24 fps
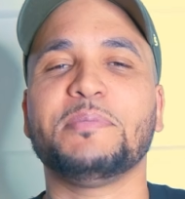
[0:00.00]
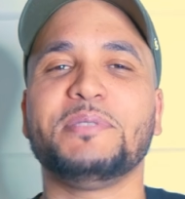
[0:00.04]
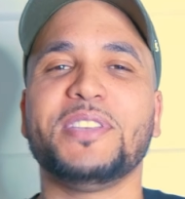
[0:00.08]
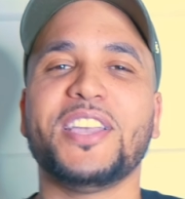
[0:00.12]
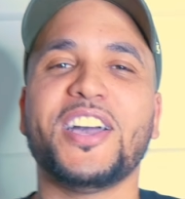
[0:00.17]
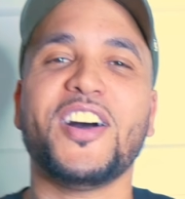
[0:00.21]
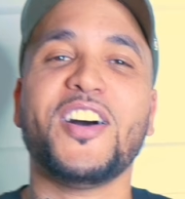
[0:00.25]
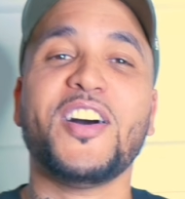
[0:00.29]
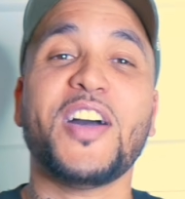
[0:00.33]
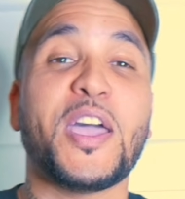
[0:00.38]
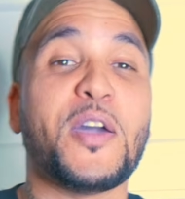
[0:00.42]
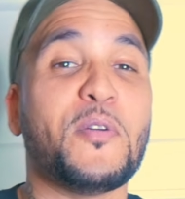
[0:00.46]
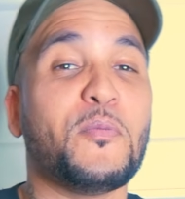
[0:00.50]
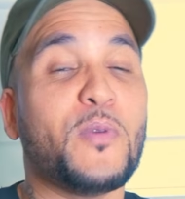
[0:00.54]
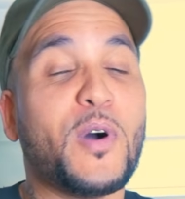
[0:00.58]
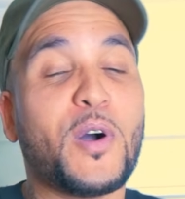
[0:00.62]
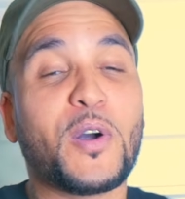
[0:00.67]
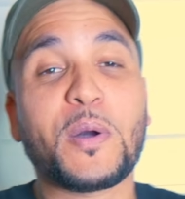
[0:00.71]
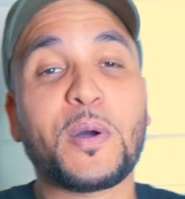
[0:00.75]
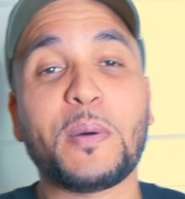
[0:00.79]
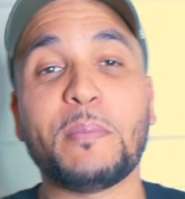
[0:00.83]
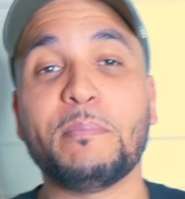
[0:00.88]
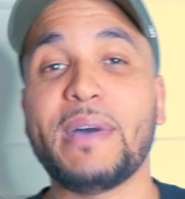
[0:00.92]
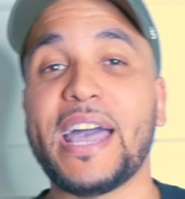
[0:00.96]
y'all, and
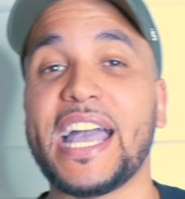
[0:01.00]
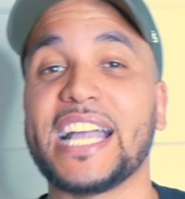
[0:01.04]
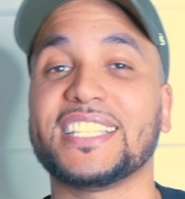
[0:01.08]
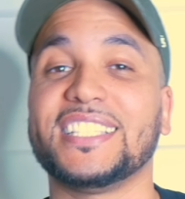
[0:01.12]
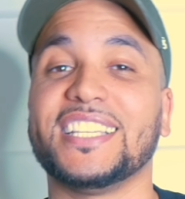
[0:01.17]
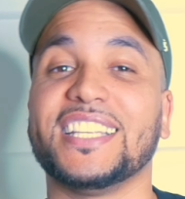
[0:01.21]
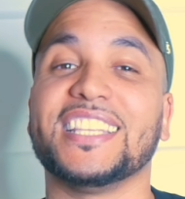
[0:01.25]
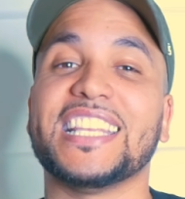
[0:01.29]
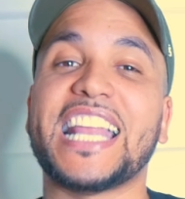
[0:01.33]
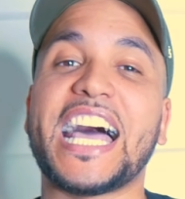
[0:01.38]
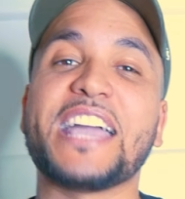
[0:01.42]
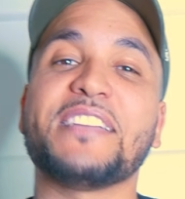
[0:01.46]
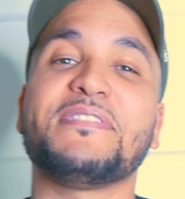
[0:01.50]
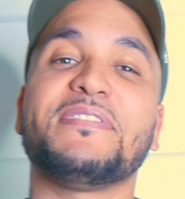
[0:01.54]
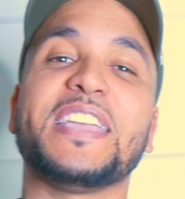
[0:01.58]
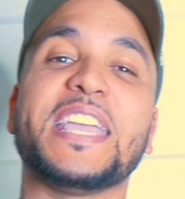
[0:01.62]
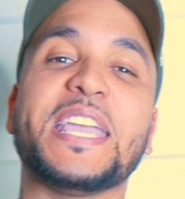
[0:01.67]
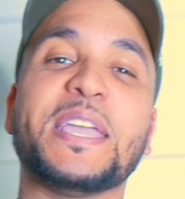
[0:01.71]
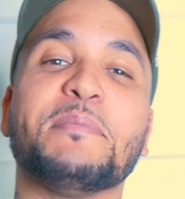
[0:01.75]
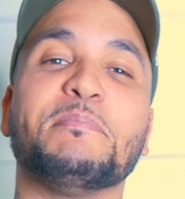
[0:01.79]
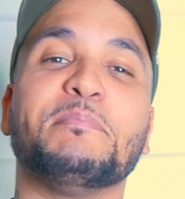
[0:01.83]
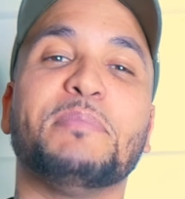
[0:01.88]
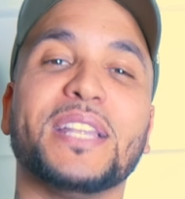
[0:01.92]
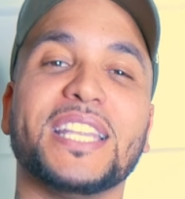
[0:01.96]
welcome back to Life
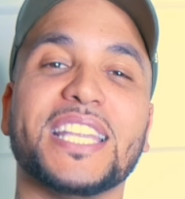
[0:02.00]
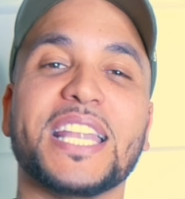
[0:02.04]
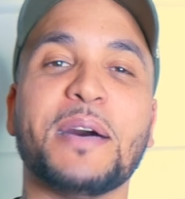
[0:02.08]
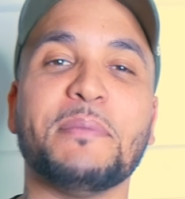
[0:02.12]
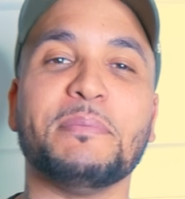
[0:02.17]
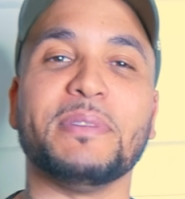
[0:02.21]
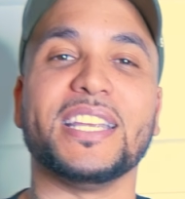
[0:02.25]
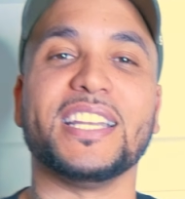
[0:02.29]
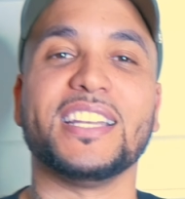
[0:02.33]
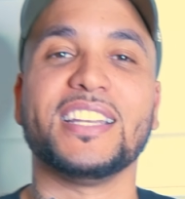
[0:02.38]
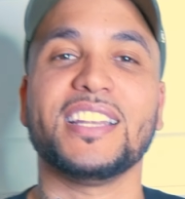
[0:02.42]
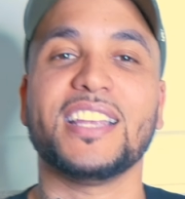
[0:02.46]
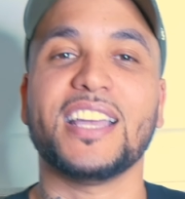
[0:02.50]
in Plumbing.